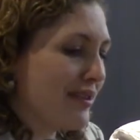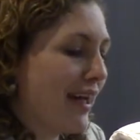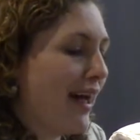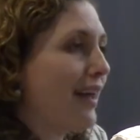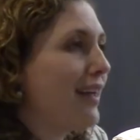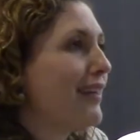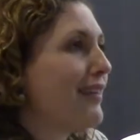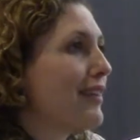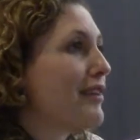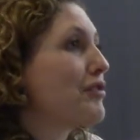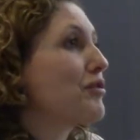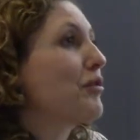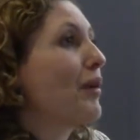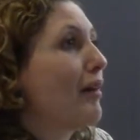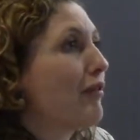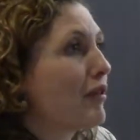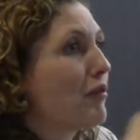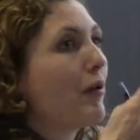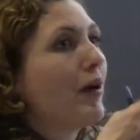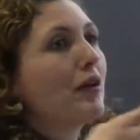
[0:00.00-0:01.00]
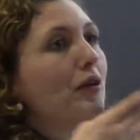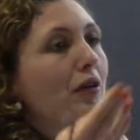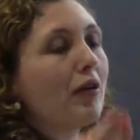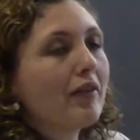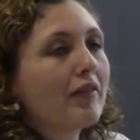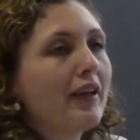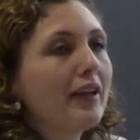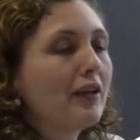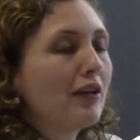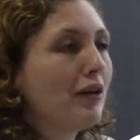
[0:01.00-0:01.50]
telling this to everyone who
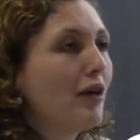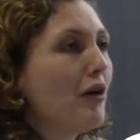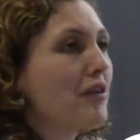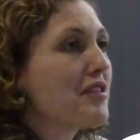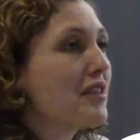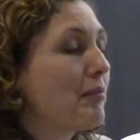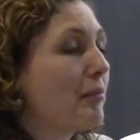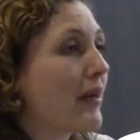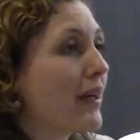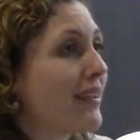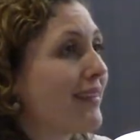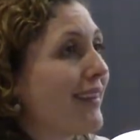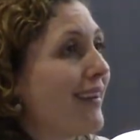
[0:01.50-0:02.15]
already knows it, but